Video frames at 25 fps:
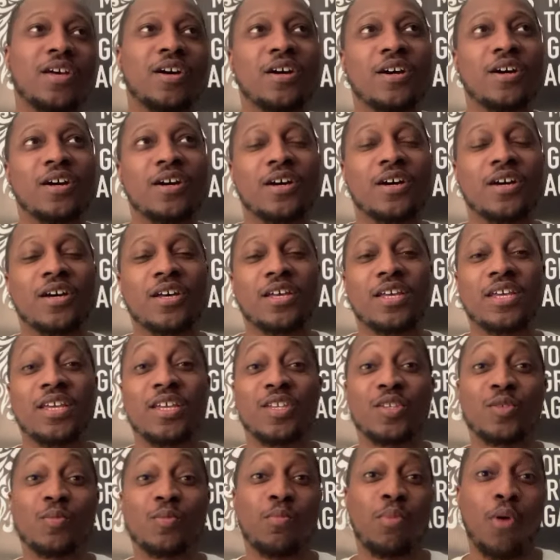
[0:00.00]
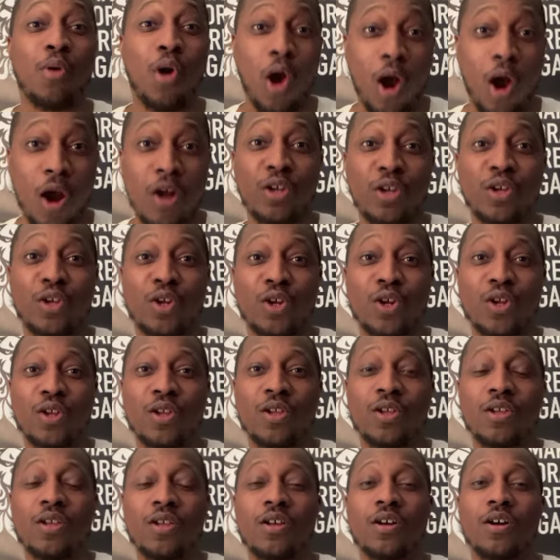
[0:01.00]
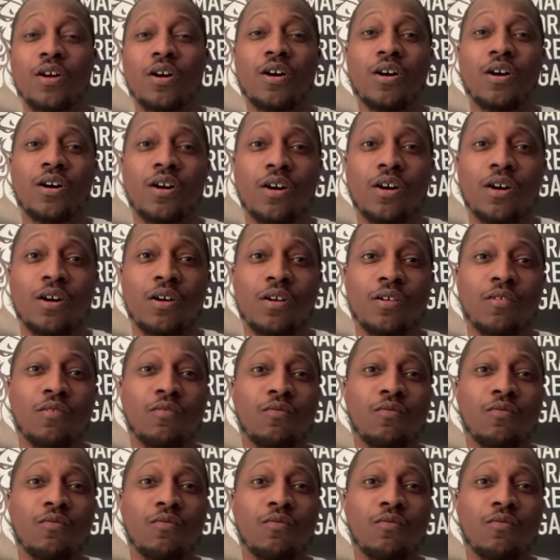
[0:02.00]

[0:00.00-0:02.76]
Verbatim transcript: uh, his partner, uh,